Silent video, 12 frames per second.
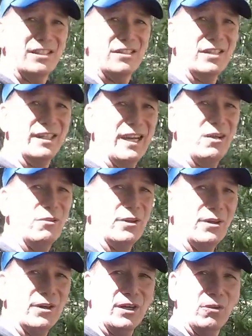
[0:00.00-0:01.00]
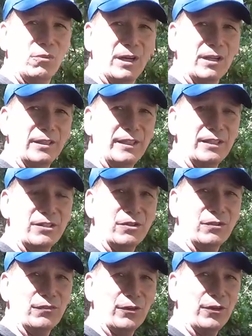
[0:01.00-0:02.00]
So now we're well
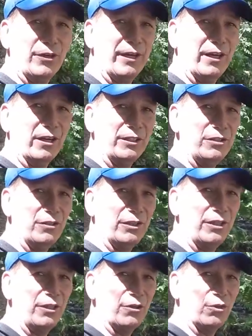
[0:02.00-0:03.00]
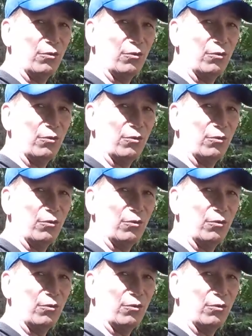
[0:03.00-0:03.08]
into Ferndale, and you can hear the